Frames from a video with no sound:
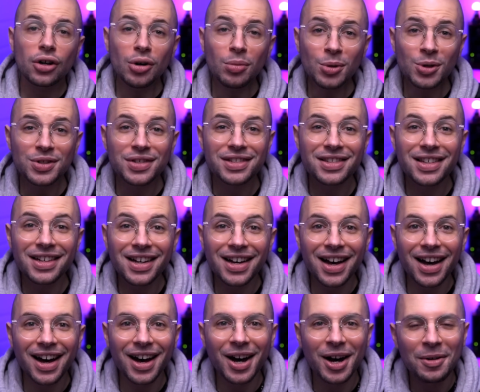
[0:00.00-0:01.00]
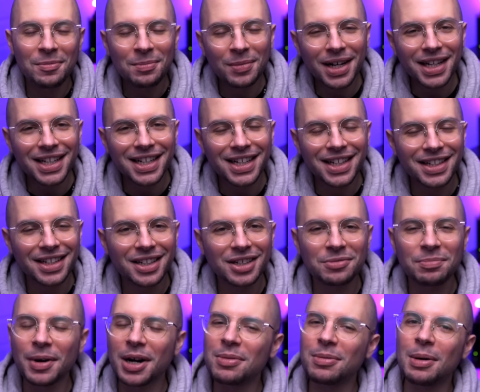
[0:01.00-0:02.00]
Kumusta?
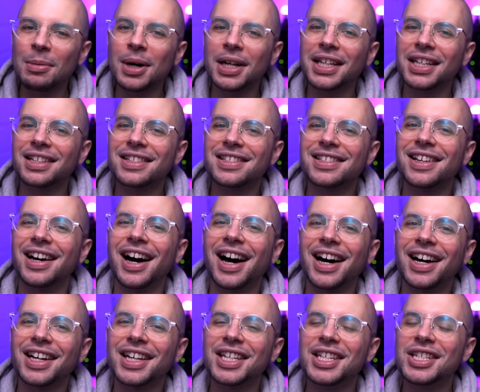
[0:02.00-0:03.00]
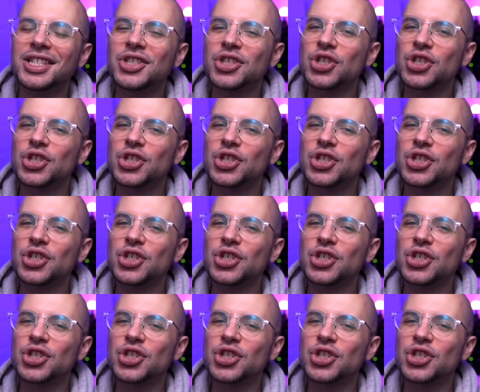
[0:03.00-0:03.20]
Maligayang pagbabalik sa aking